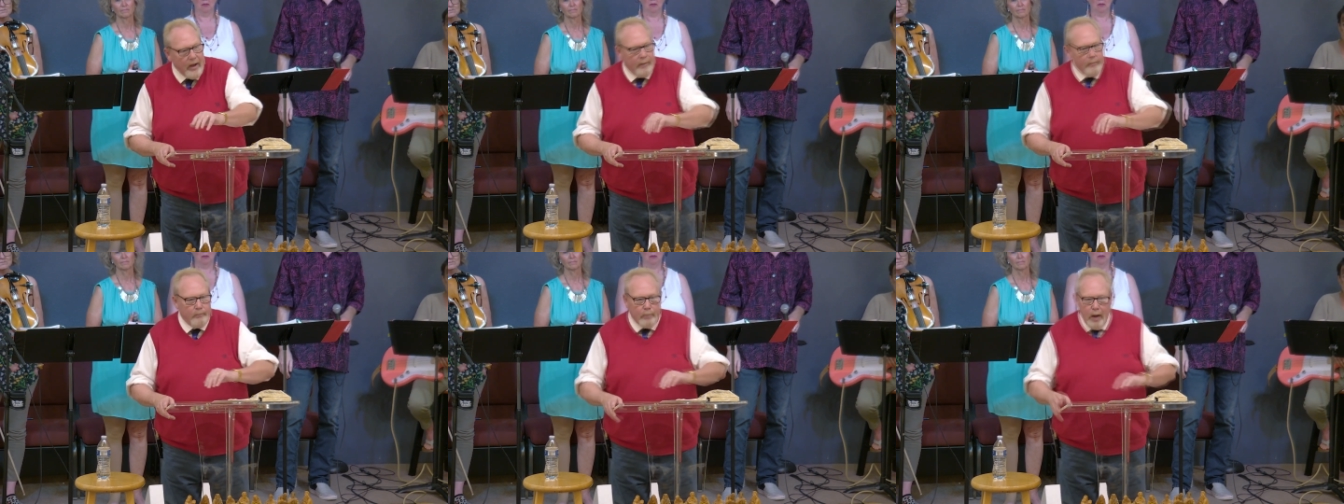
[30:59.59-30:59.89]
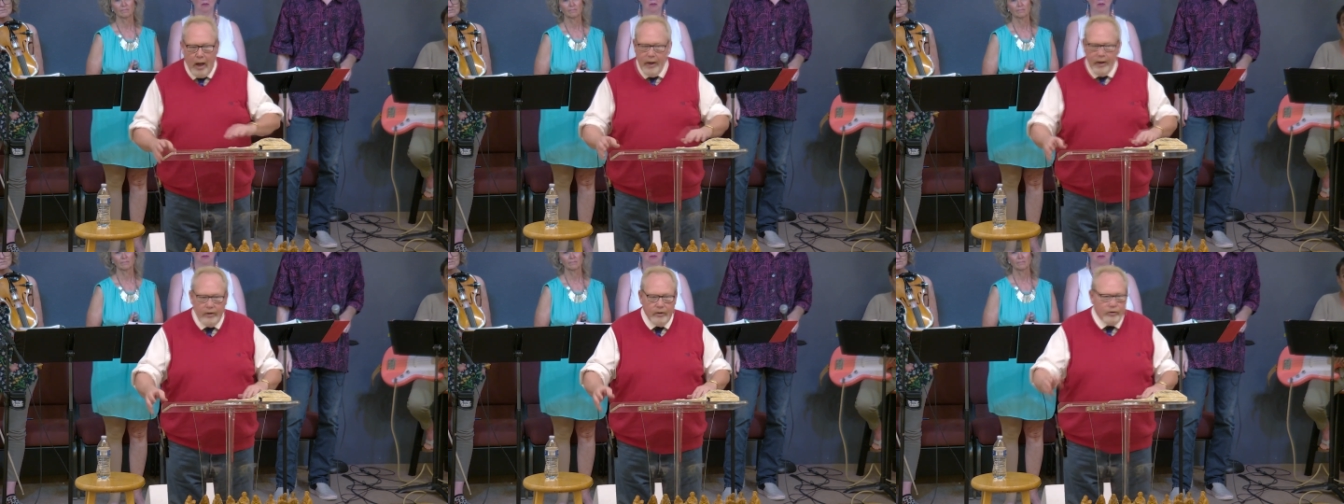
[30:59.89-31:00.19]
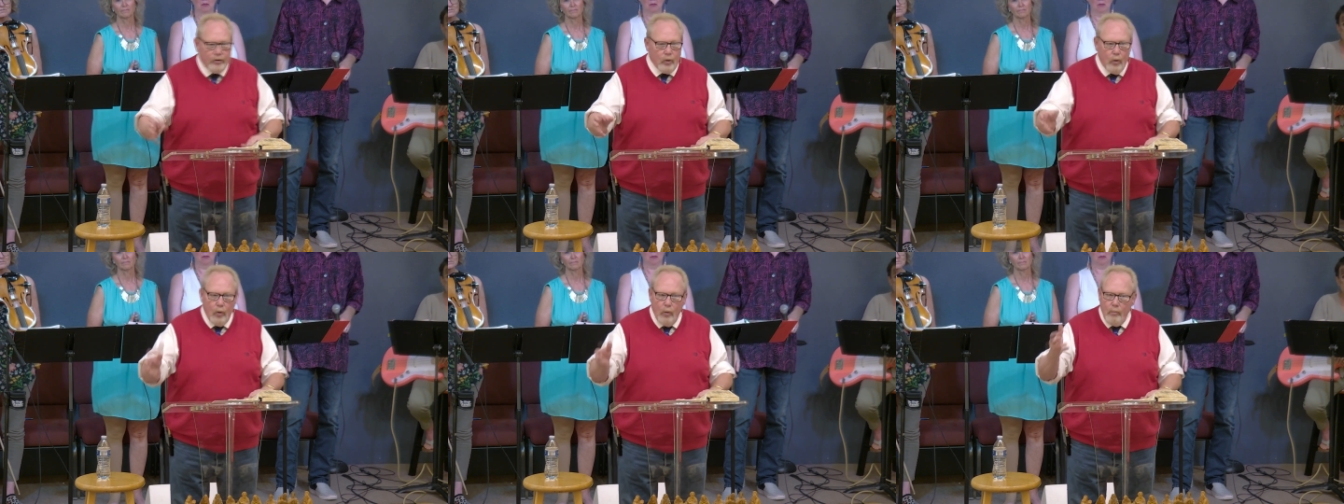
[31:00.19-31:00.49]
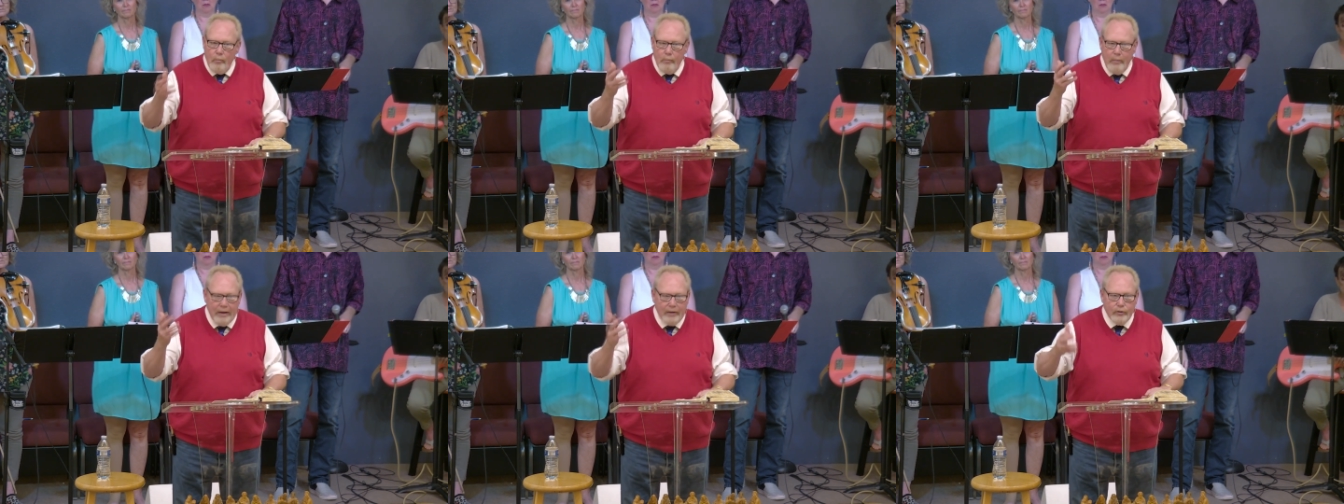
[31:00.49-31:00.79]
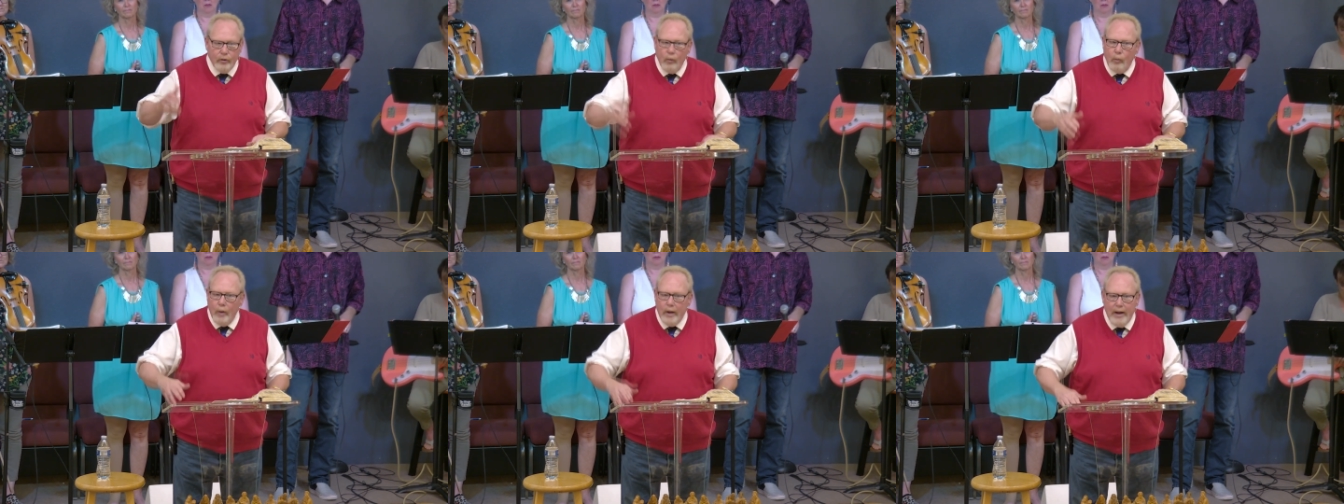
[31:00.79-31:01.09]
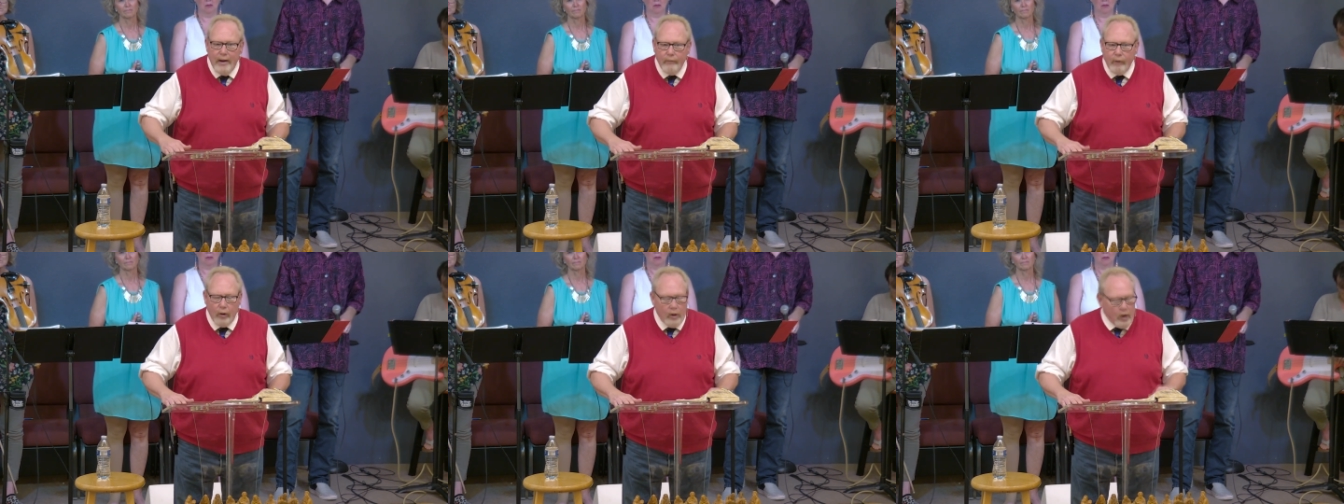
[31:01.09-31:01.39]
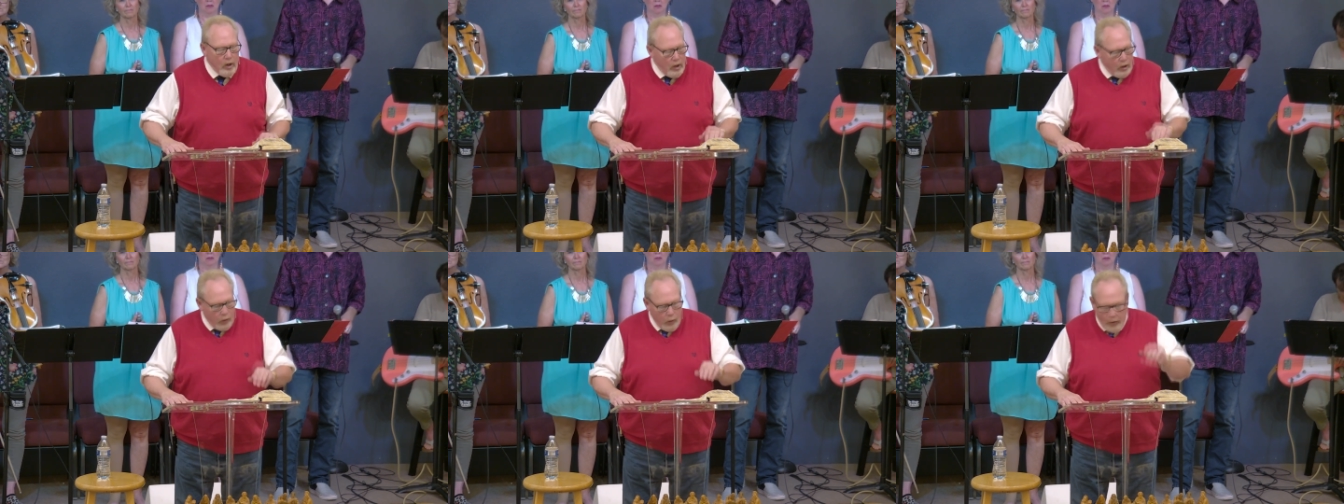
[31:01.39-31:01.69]
that body, soul, mental, whatever.
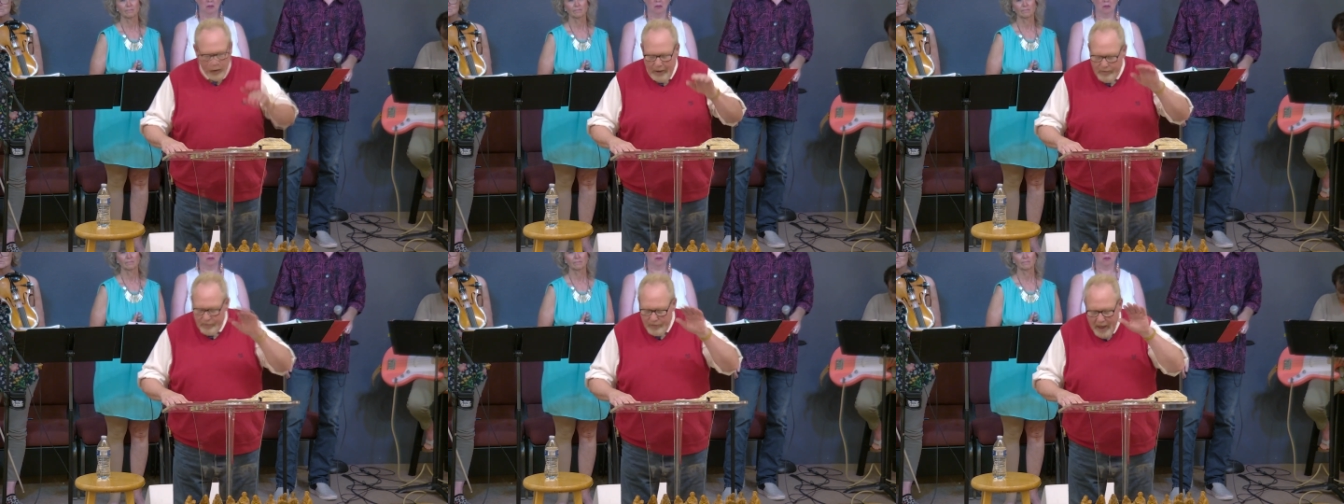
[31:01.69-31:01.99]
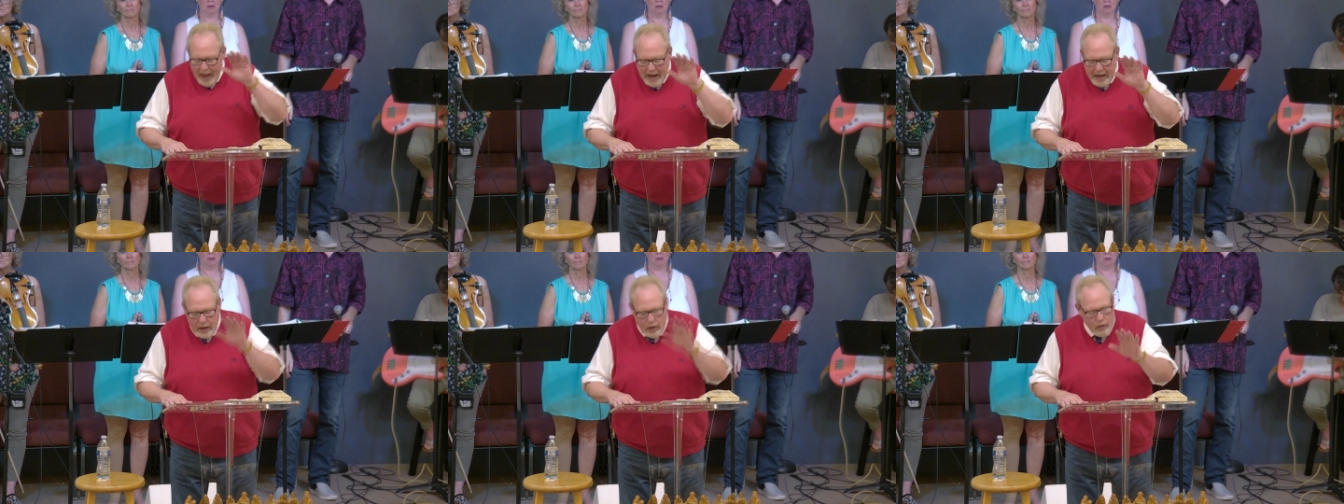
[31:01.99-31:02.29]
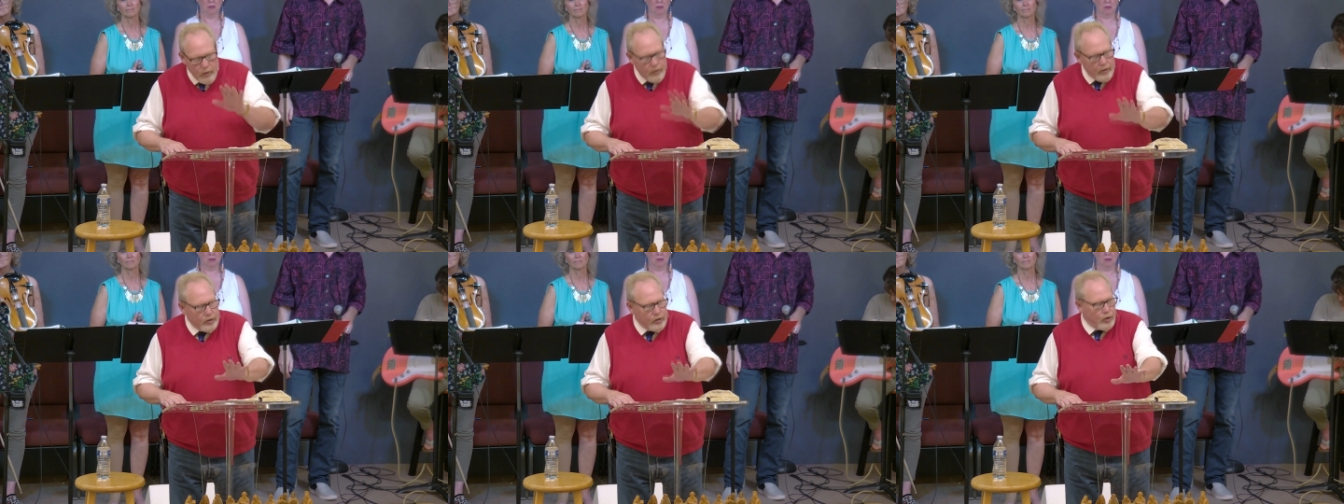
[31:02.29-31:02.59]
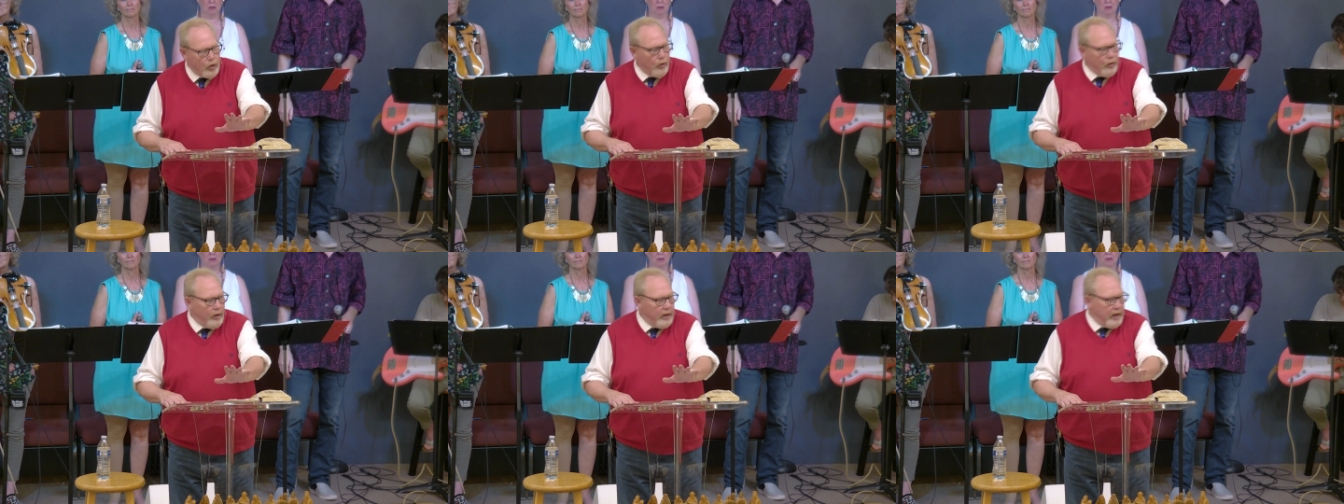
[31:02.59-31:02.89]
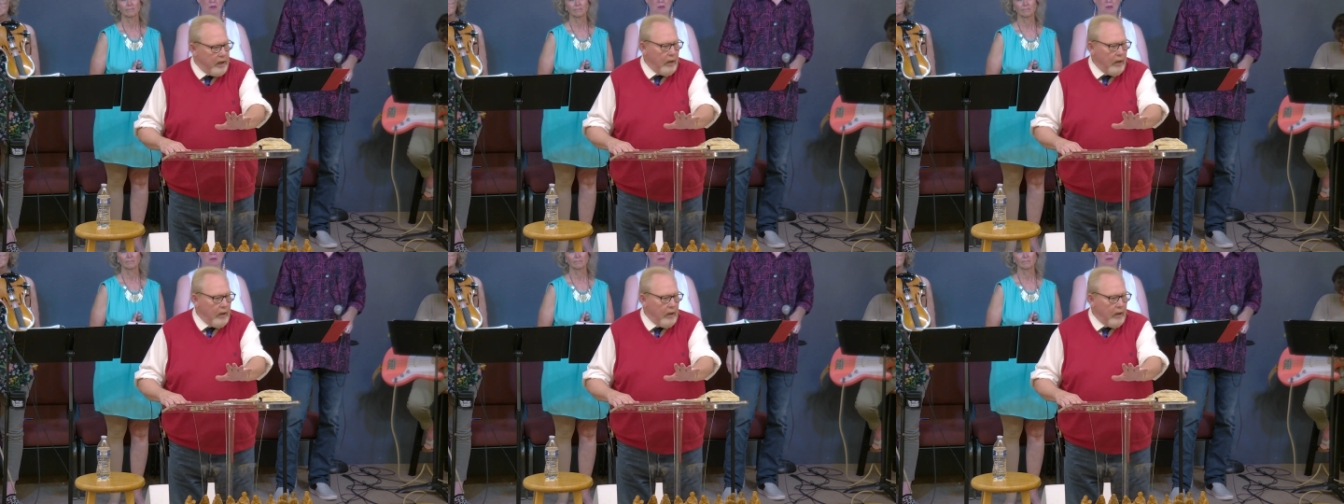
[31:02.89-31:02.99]
Lord, I thank you that you're the